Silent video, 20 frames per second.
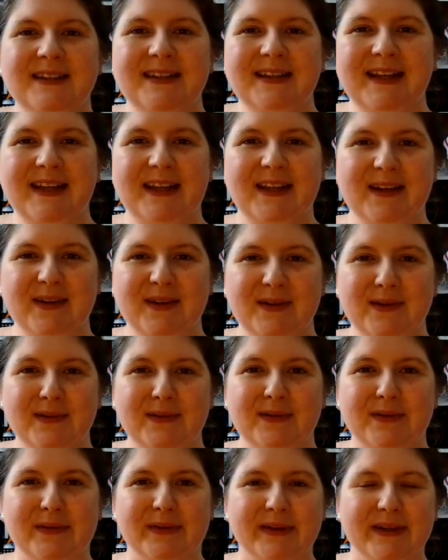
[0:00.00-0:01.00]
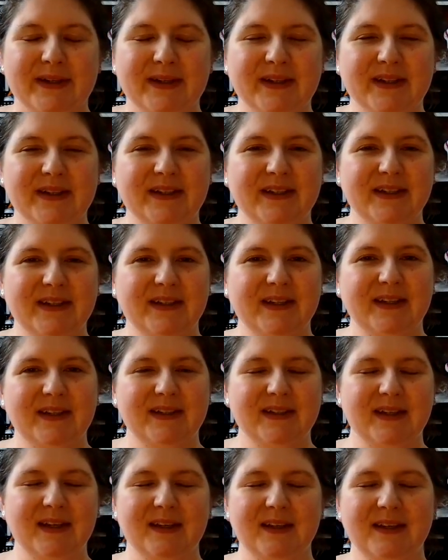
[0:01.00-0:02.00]
Hello.
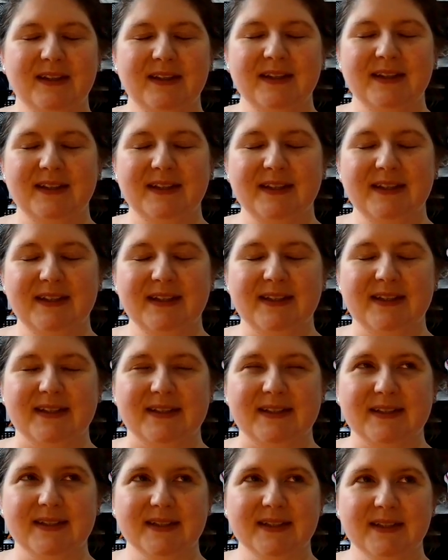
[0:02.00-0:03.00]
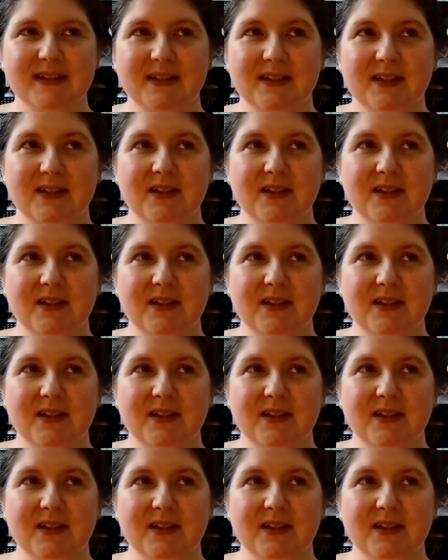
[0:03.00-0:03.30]
It is